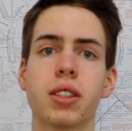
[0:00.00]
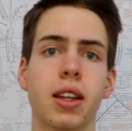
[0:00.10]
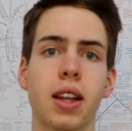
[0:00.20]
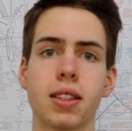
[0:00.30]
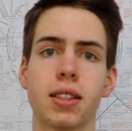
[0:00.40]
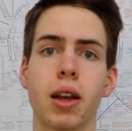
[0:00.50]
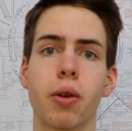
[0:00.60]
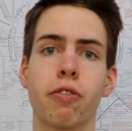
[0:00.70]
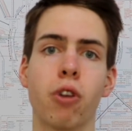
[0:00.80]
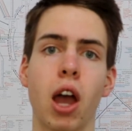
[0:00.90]
are necessary
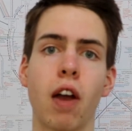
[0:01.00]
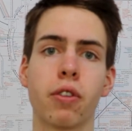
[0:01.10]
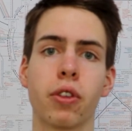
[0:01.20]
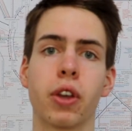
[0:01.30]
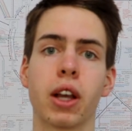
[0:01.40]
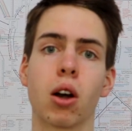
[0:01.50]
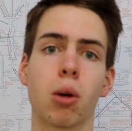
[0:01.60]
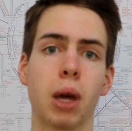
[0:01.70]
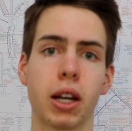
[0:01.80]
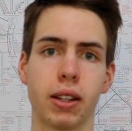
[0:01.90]
for everything our
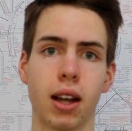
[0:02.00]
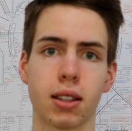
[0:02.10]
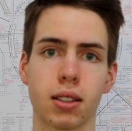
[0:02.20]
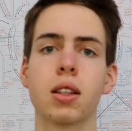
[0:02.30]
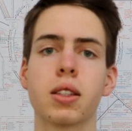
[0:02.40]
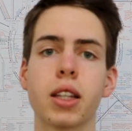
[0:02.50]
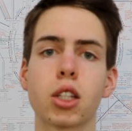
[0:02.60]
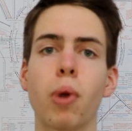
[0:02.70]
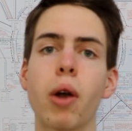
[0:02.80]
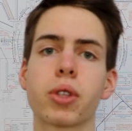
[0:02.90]
body does. Since
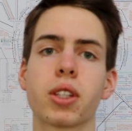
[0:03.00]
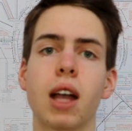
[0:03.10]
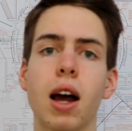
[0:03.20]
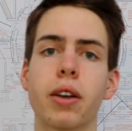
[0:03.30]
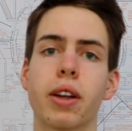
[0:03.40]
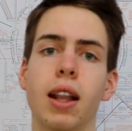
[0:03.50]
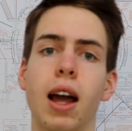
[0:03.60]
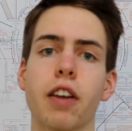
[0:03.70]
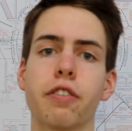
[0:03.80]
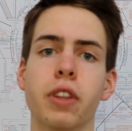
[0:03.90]
viruses aren't
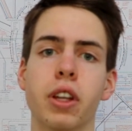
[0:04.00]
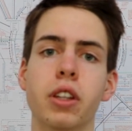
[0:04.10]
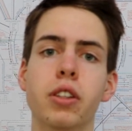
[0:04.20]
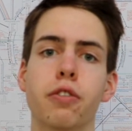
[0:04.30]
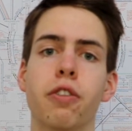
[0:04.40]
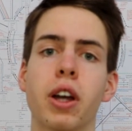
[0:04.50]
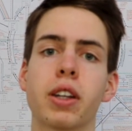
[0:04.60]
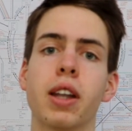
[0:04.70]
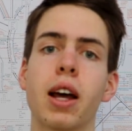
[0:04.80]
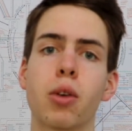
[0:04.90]
alive, they need to find
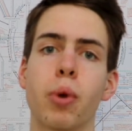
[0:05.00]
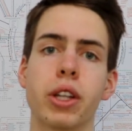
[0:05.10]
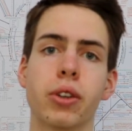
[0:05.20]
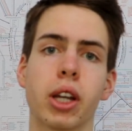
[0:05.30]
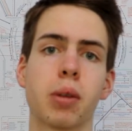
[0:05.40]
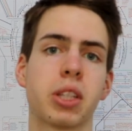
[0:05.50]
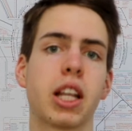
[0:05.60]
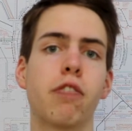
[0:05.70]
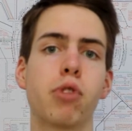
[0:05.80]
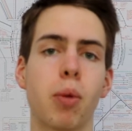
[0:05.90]
another way to get
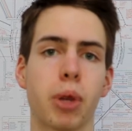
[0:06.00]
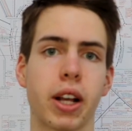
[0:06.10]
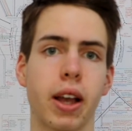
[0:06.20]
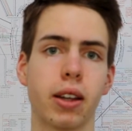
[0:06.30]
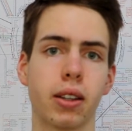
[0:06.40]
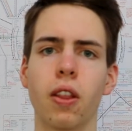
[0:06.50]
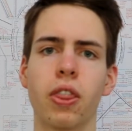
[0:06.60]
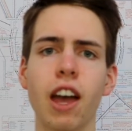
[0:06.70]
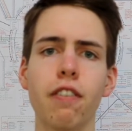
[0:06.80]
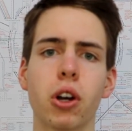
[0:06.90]
themselves replicated.
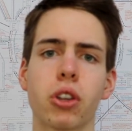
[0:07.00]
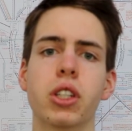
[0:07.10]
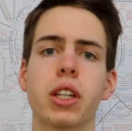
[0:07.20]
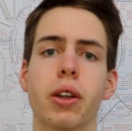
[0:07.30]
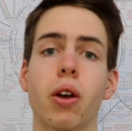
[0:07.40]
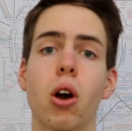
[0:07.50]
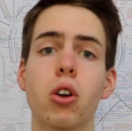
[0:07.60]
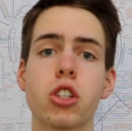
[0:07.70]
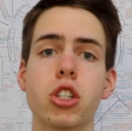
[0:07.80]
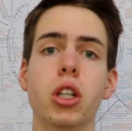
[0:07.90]
Therefore, they sneak their
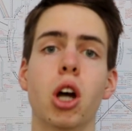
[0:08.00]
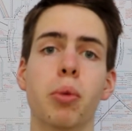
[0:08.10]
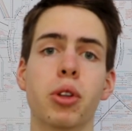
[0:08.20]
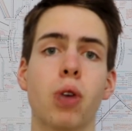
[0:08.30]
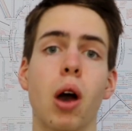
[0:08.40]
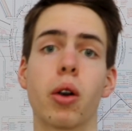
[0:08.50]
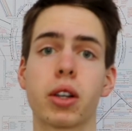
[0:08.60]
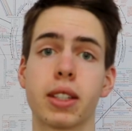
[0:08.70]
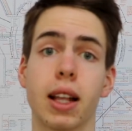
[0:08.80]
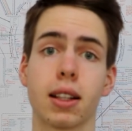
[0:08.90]
own genome into our
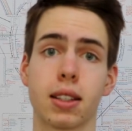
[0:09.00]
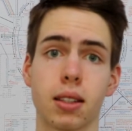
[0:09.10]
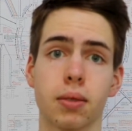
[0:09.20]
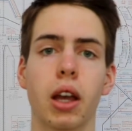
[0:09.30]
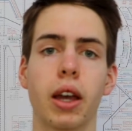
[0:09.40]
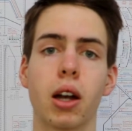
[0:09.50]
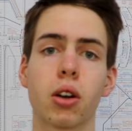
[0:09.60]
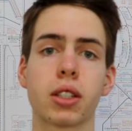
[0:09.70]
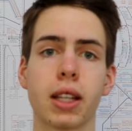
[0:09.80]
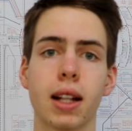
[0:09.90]
cells. In our
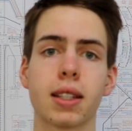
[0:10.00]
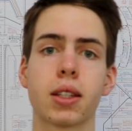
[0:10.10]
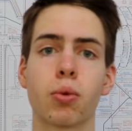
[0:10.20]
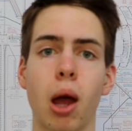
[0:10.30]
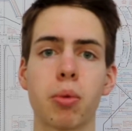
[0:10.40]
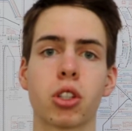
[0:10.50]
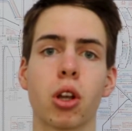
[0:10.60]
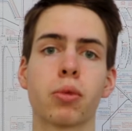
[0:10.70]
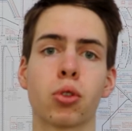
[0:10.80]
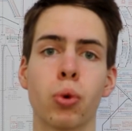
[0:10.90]
cells, the
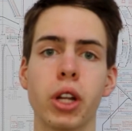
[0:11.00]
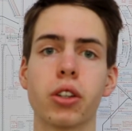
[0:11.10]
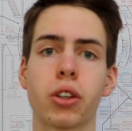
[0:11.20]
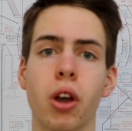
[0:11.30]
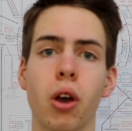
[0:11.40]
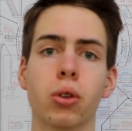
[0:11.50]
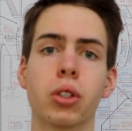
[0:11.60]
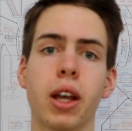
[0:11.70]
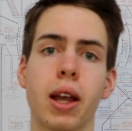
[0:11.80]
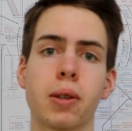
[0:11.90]
ribosomes read the code
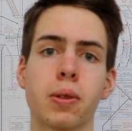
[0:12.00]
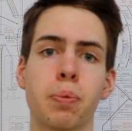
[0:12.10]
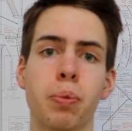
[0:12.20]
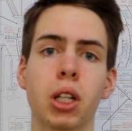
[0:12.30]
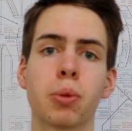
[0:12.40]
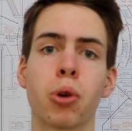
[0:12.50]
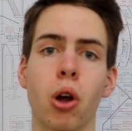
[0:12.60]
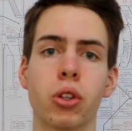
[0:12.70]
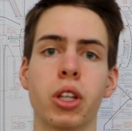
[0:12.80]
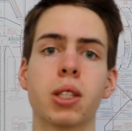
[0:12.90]
and build
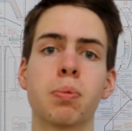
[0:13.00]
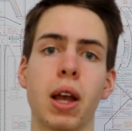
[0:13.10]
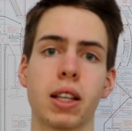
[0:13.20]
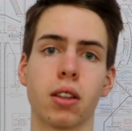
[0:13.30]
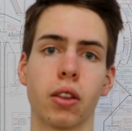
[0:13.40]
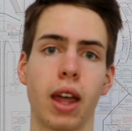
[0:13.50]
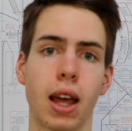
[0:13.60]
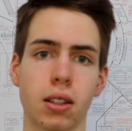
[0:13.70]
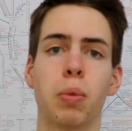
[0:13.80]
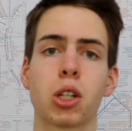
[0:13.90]
proteins based on
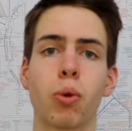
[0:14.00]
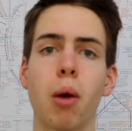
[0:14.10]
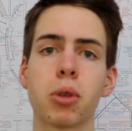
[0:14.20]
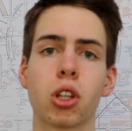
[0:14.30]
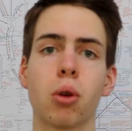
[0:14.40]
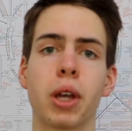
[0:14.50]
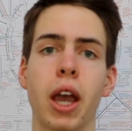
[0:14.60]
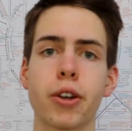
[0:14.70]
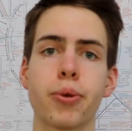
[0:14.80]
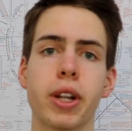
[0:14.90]
that. But the ribosome
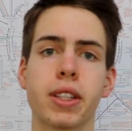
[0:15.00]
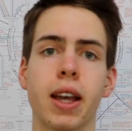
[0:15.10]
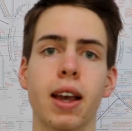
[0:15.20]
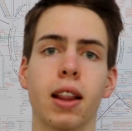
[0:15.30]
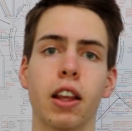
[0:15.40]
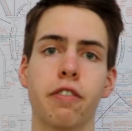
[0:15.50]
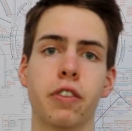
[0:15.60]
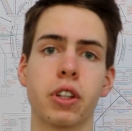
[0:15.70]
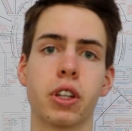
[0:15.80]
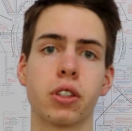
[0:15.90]
can't really tell if
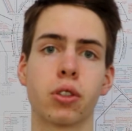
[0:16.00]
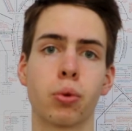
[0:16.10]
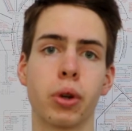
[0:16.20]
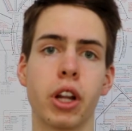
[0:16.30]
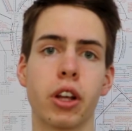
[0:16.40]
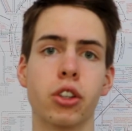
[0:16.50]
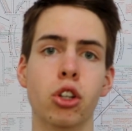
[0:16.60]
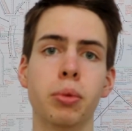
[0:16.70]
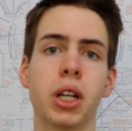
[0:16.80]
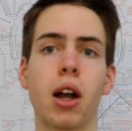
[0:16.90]
it is reading
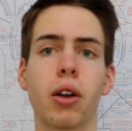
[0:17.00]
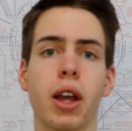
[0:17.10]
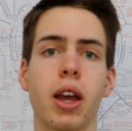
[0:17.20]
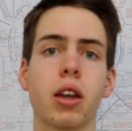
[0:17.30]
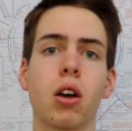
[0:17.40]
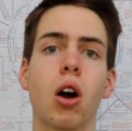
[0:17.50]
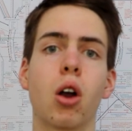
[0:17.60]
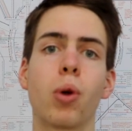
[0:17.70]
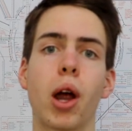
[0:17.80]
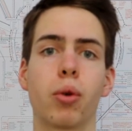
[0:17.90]
human RNA or
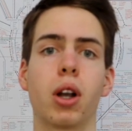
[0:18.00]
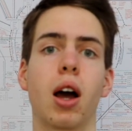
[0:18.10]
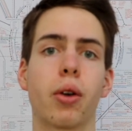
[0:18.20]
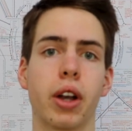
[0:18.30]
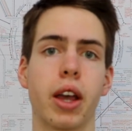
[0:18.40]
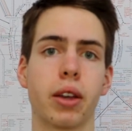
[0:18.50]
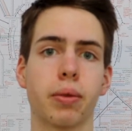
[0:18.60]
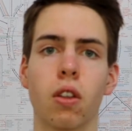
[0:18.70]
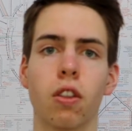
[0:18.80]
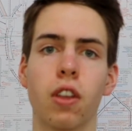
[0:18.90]
viral RNA.
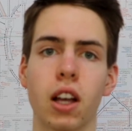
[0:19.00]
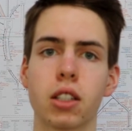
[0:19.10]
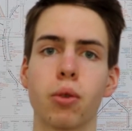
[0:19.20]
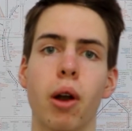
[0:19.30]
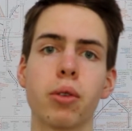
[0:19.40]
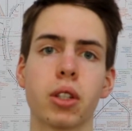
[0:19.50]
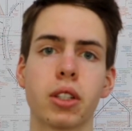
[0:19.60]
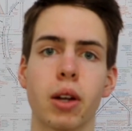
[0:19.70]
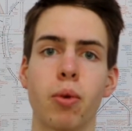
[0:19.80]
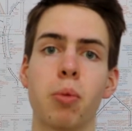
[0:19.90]
Thus, the viruses
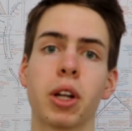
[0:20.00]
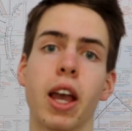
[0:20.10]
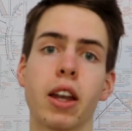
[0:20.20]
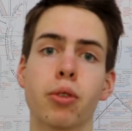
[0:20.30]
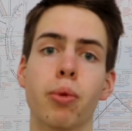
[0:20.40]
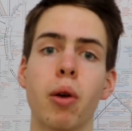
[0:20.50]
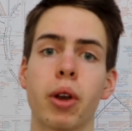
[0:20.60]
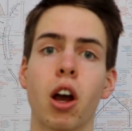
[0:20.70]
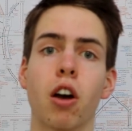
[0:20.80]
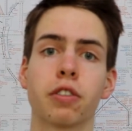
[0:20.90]
get replicated very
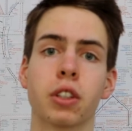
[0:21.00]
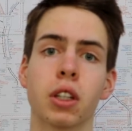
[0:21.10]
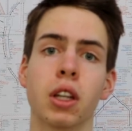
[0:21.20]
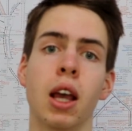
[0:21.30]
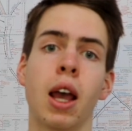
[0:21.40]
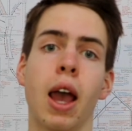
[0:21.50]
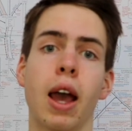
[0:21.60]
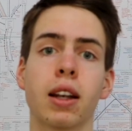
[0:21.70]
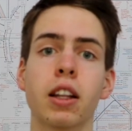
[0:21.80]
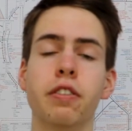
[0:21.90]
often
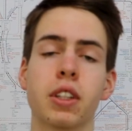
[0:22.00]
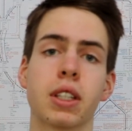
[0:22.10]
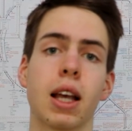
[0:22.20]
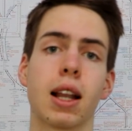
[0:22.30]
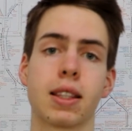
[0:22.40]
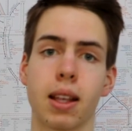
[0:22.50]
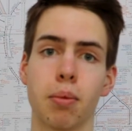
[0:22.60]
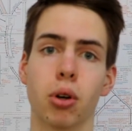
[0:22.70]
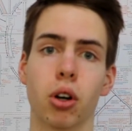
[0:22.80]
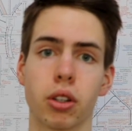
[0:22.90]
and leave the cell at some
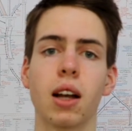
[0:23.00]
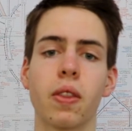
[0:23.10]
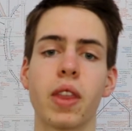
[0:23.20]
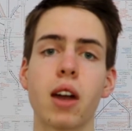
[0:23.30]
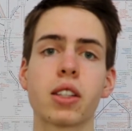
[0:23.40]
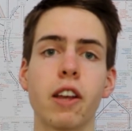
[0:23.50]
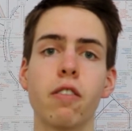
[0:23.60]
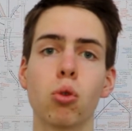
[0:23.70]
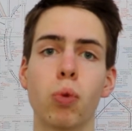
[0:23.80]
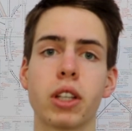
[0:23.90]
point. There are
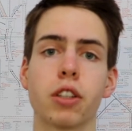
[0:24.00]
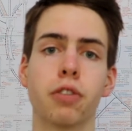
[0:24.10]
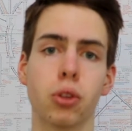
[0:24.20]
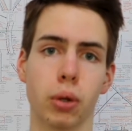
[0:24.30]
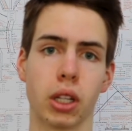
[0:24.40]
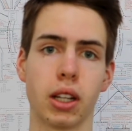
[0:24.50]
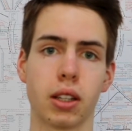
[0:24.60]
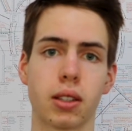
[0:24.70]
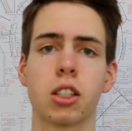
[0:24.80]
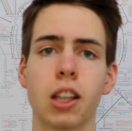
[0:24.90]
several ways of doing
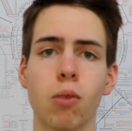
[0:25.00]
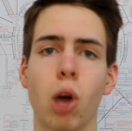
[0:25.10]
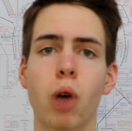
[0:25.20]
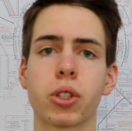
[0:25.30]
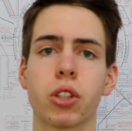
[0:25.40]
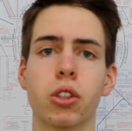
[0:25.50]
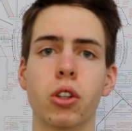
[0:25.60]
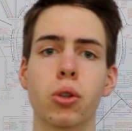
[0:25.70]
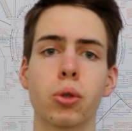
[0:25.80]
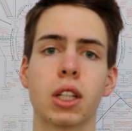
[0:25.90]
this. Some viruses
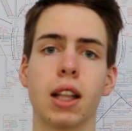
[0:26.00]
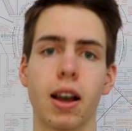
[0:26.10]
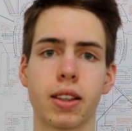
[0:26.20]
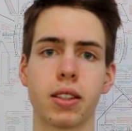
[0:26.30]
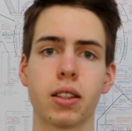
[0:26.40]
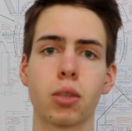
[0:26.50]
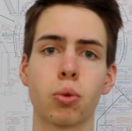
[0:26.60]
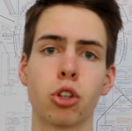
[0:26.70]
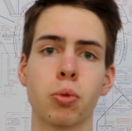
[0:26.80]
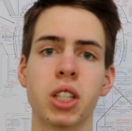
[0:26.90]
induce lysis,
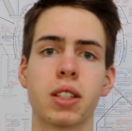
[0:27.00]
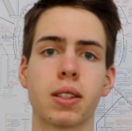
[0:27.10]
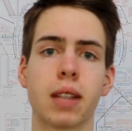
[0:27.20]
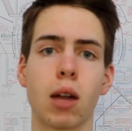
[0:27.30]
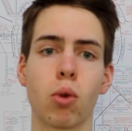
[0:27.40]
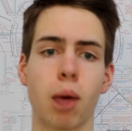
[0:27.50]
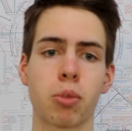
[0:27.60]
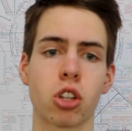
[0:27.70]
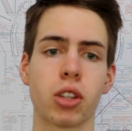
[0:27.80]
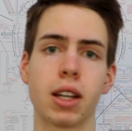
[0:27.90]
which means the cell
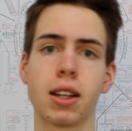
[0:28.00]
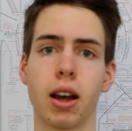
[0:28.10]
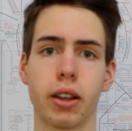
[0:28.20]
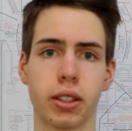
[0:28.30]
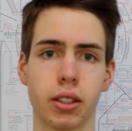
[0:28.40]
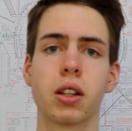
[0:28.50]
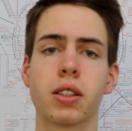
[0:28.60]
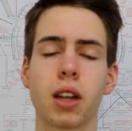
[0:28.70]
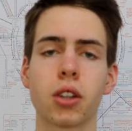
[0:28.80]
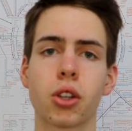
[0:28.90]
ruptures and dies. The
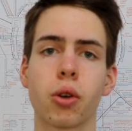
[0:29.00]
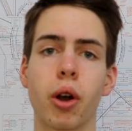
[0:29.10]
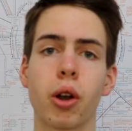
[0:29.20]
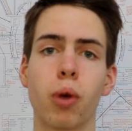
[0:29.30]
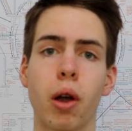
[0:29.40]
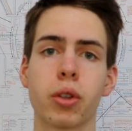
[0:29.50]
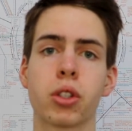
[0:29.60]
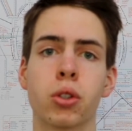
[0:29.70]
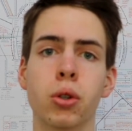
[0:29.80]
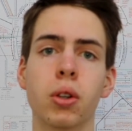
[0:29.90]
SARS coronavirus
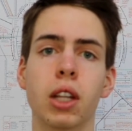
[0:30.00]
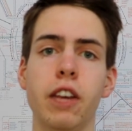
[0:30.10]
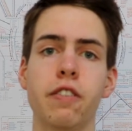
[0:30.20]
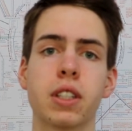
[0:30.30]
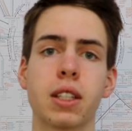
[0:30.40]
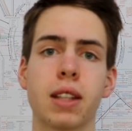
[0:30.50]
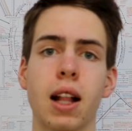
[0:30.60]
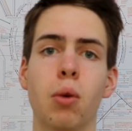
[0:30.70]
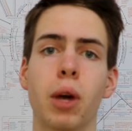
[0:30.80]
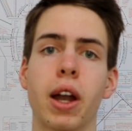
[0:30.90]
2 leaves the cell via